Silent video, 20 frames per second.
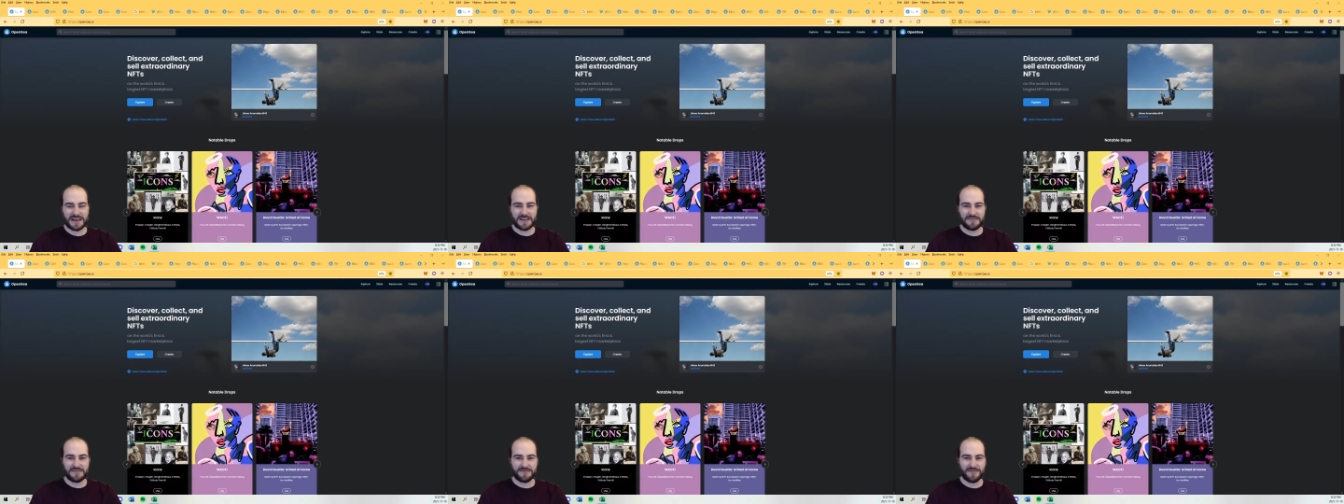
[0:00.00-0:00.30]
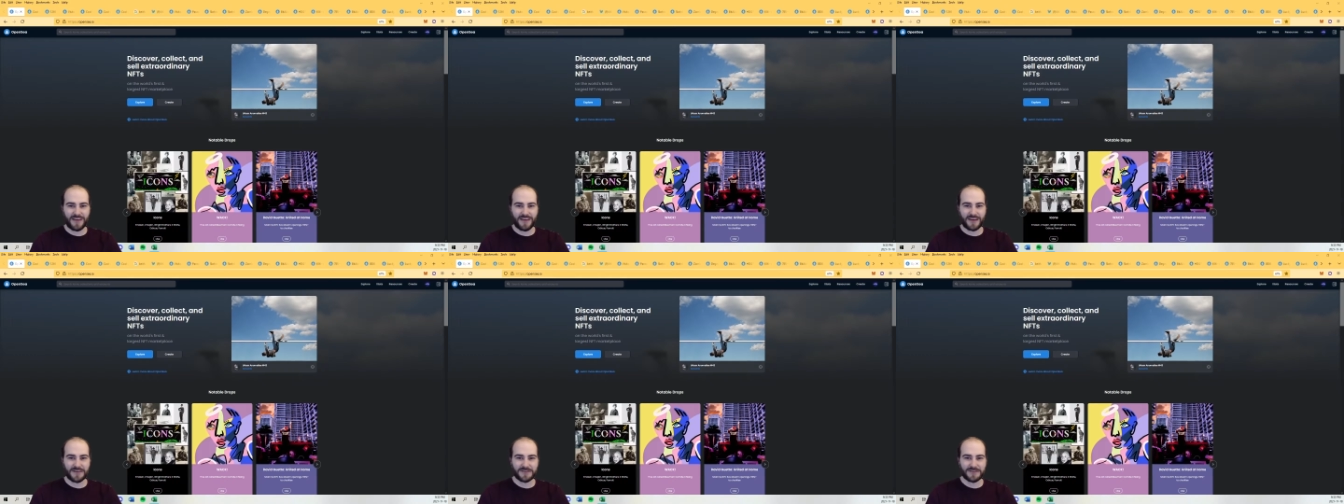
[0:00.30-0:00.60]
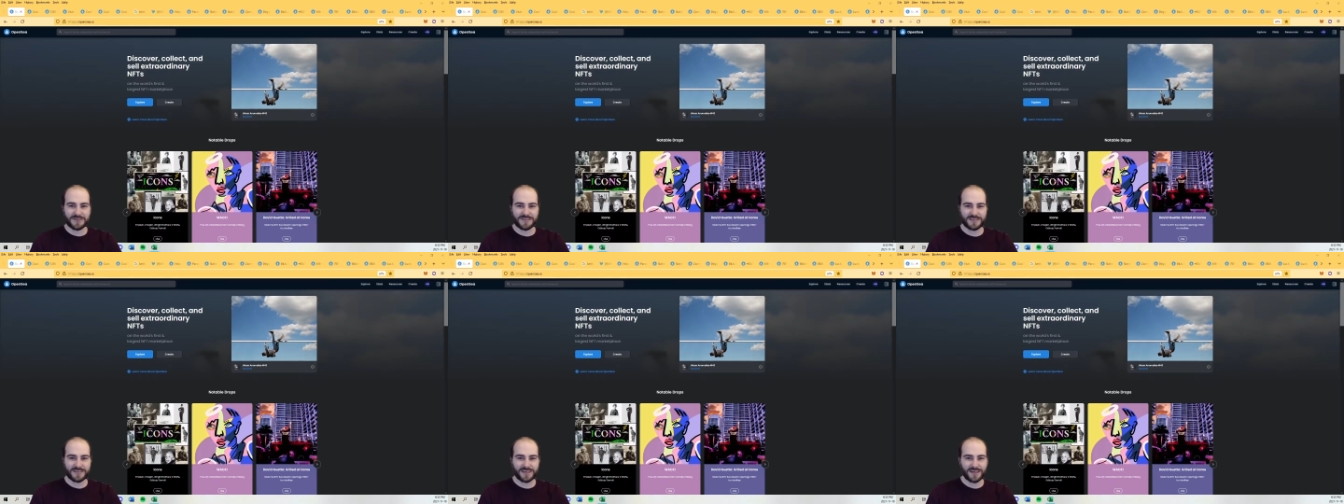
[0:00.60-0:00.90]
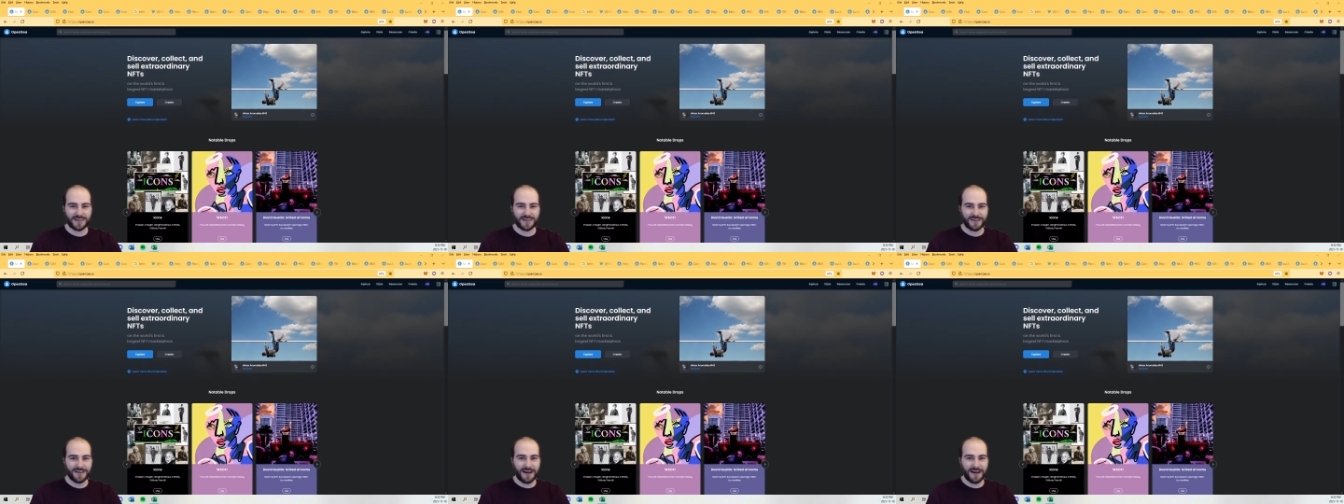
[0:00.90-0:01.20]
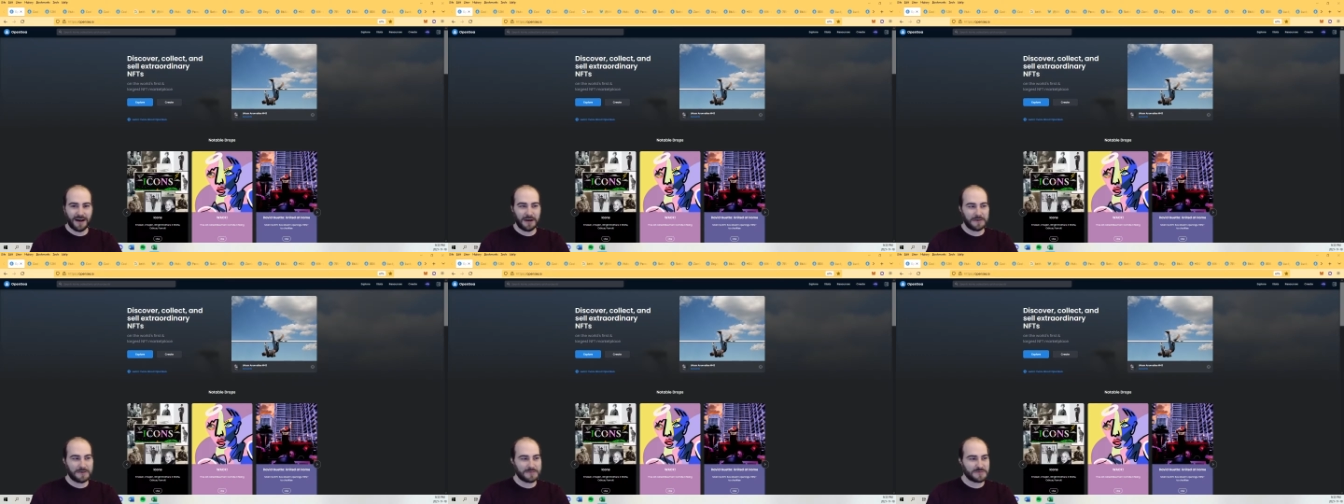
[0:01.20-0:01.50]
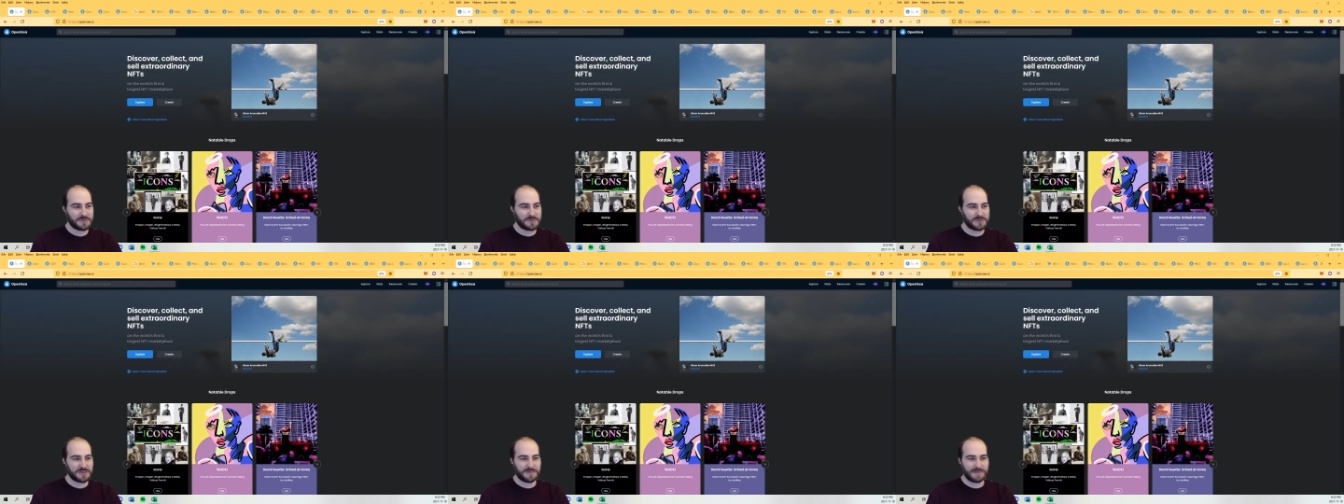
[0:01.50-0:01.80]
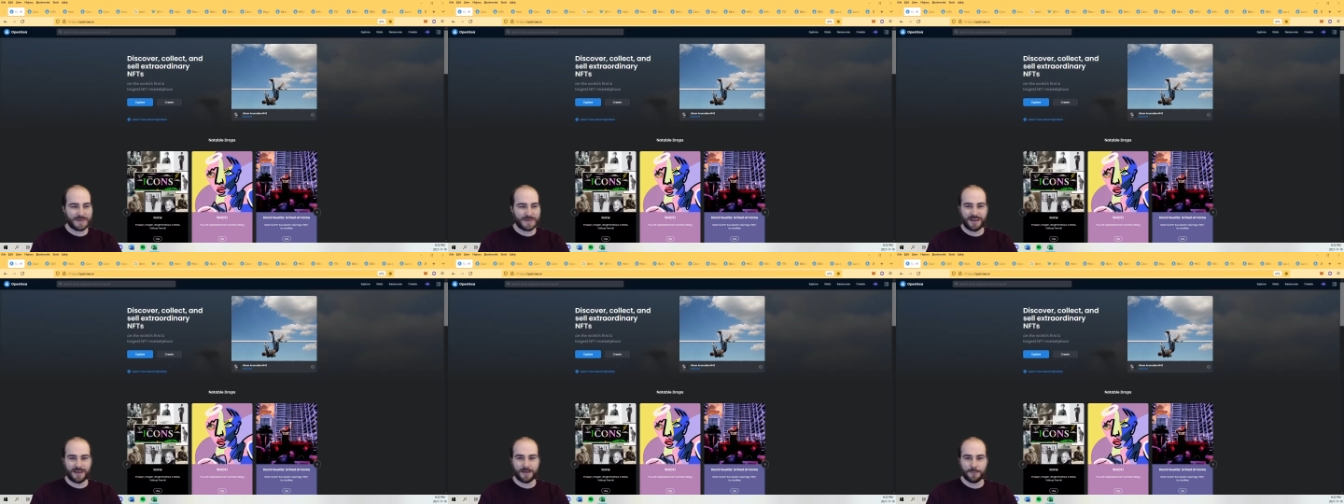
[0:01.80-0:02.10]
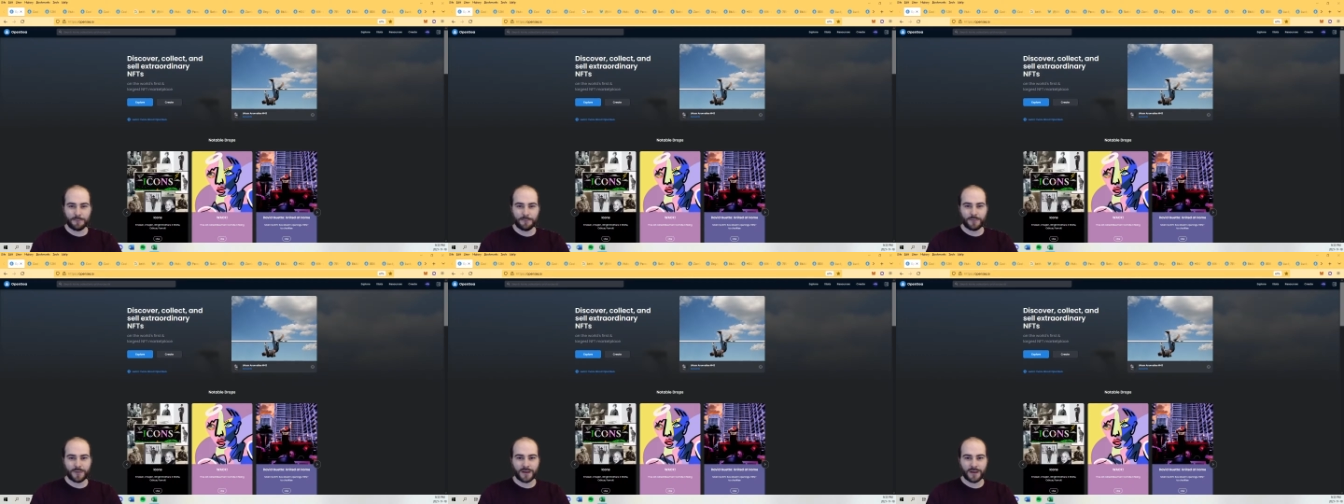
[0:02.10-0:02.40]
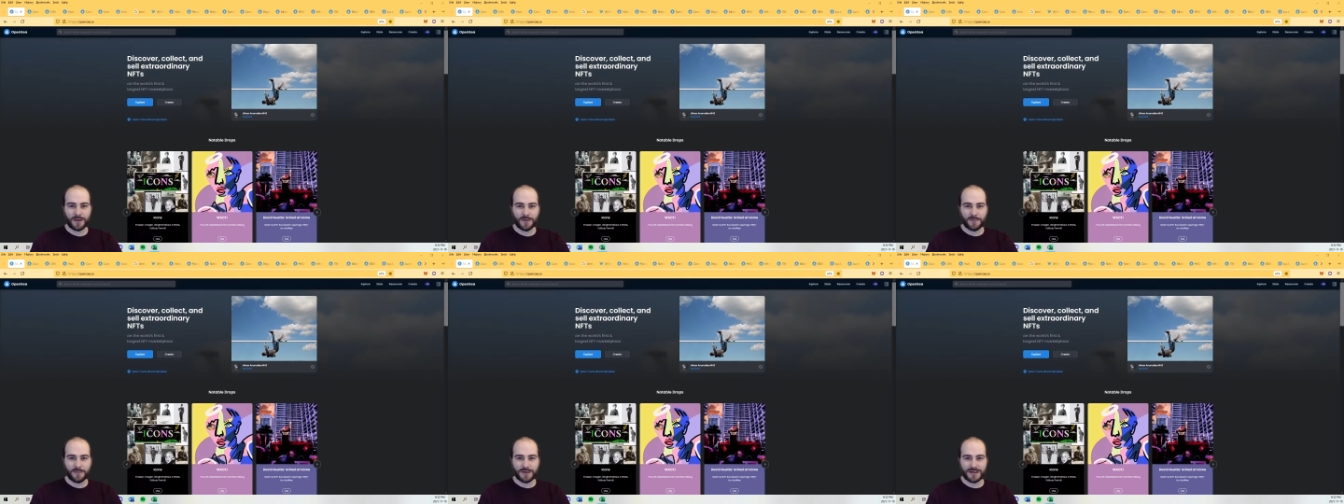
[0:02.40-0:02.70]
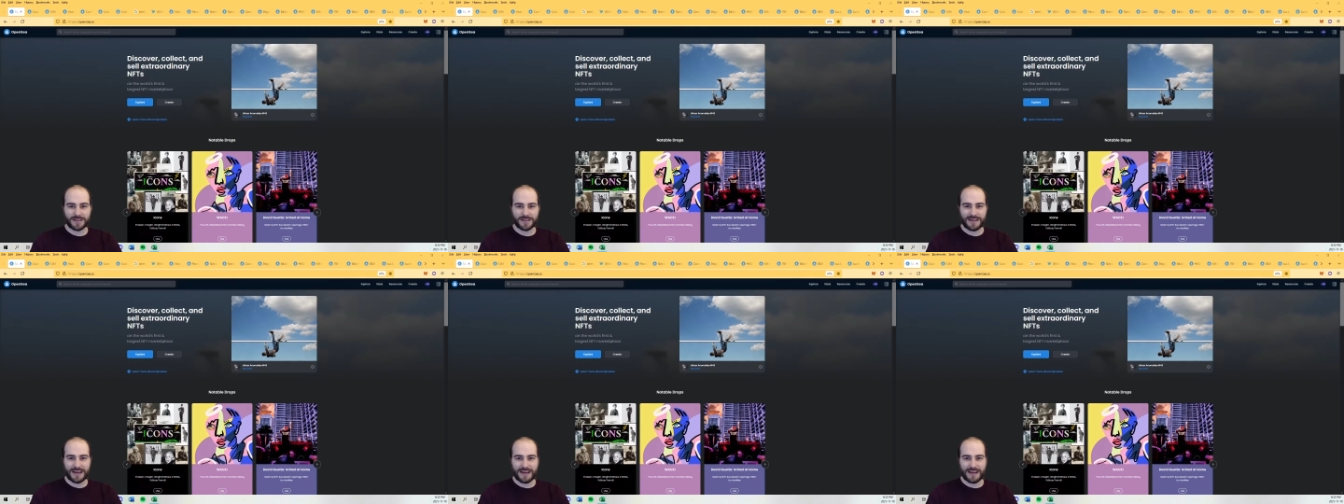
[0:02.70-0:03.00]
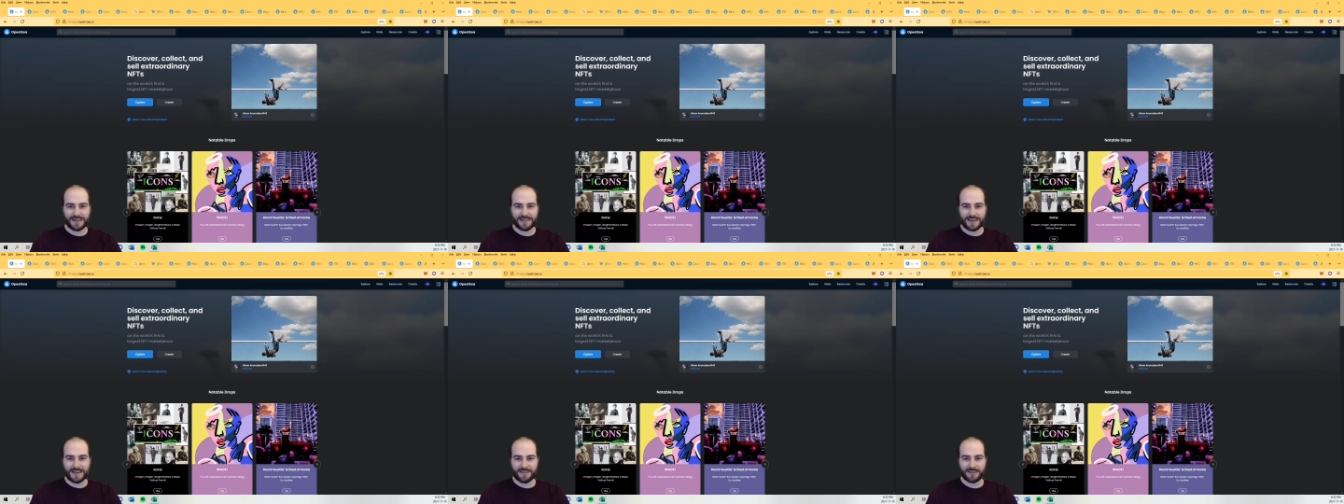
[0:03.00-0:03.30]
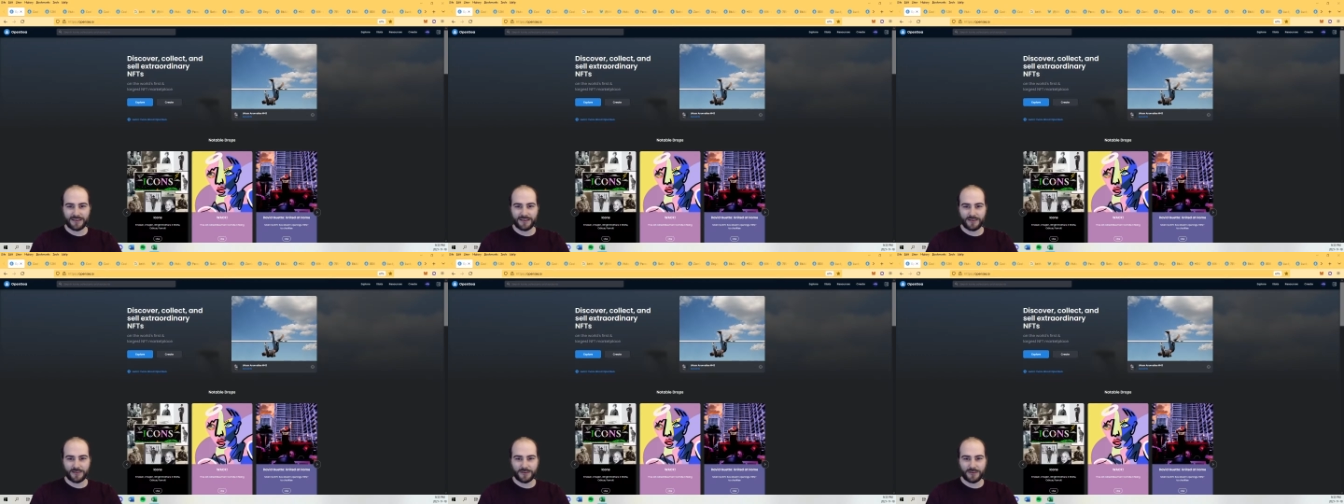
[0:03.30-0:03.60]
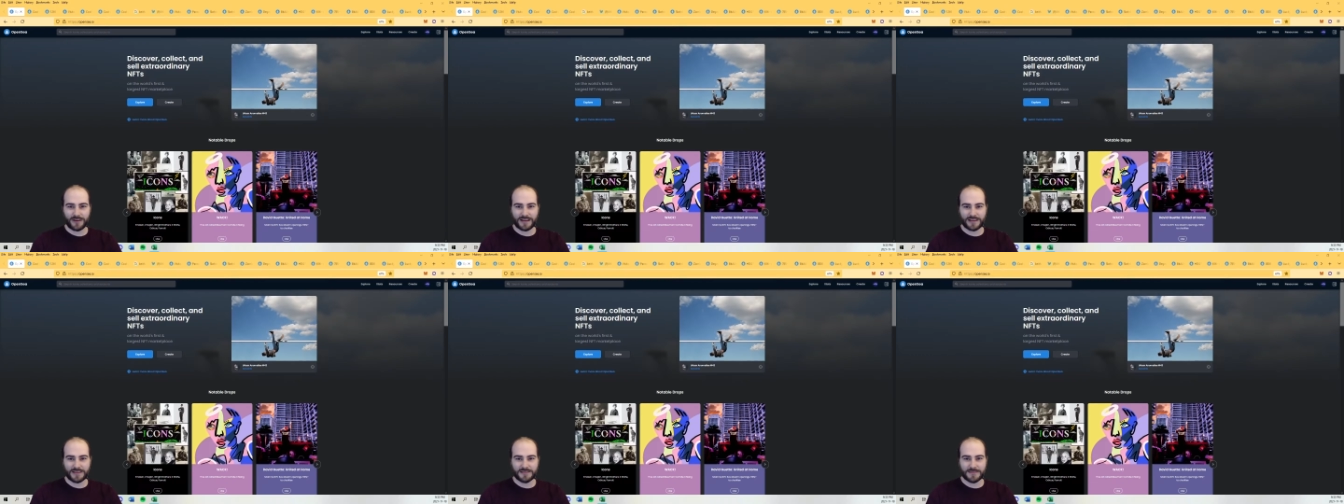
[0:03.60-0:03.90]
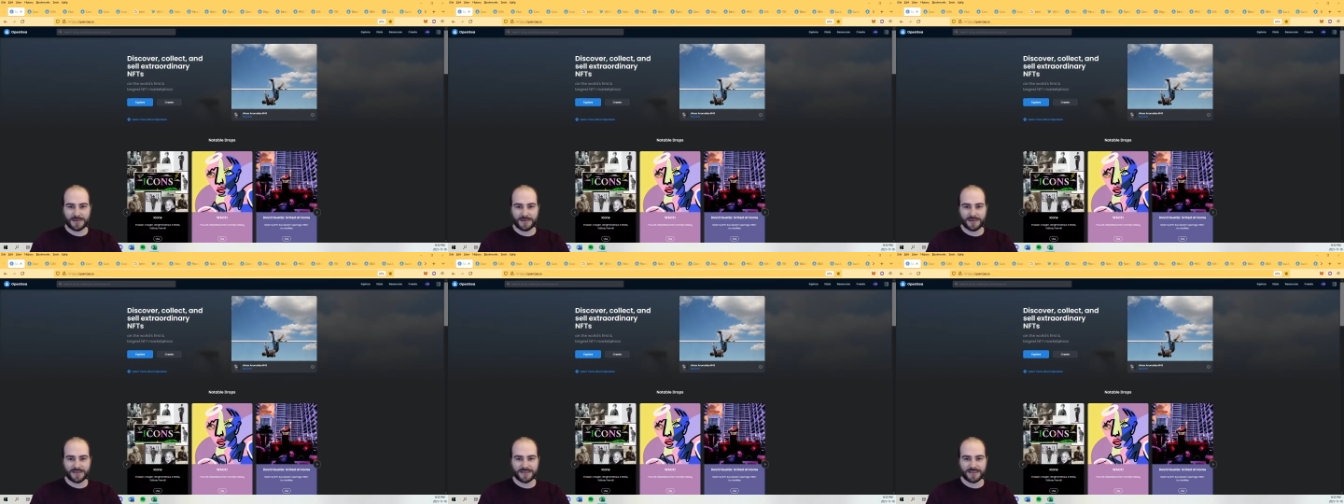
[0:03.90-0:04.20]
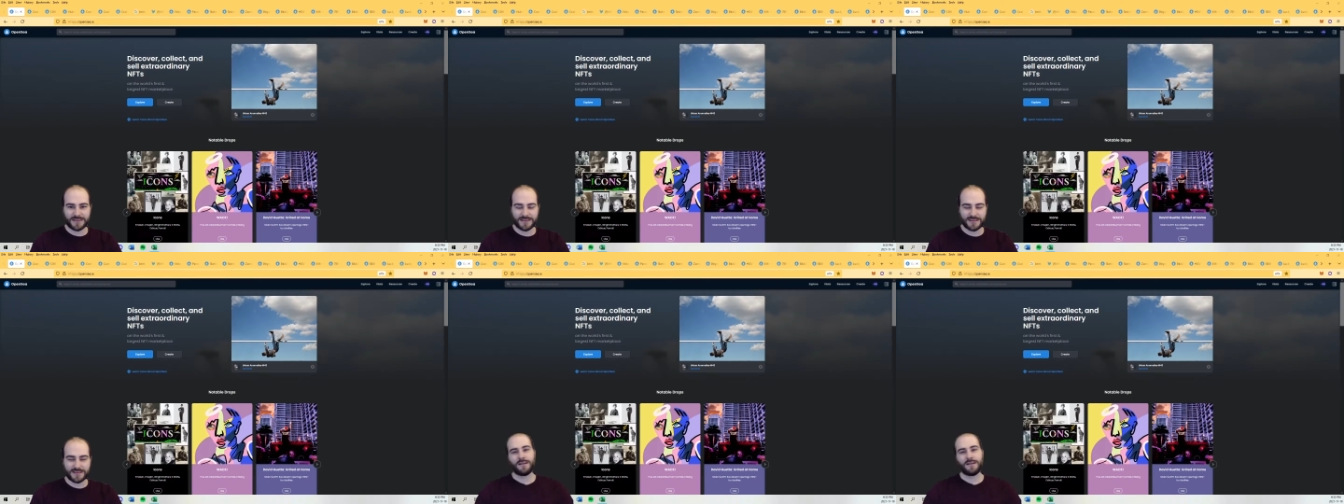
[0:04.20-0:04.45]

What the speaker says: fails, so to speak. But yeah, definitely learning experiences.